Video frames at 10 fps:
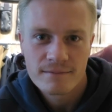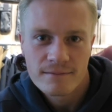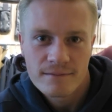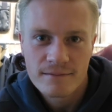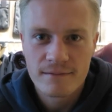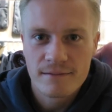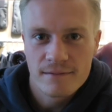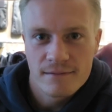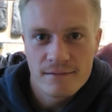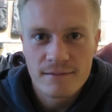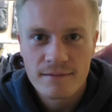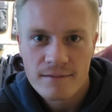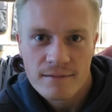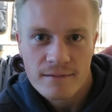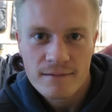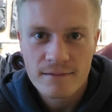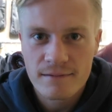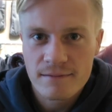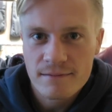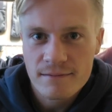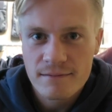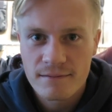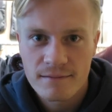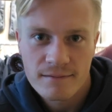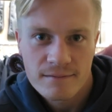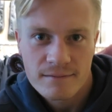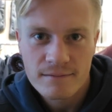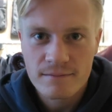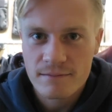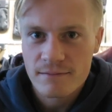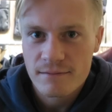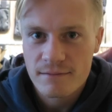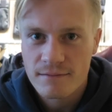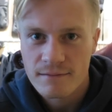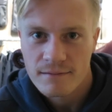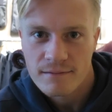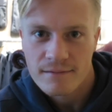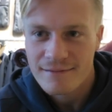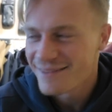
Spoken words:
Nobody speaks.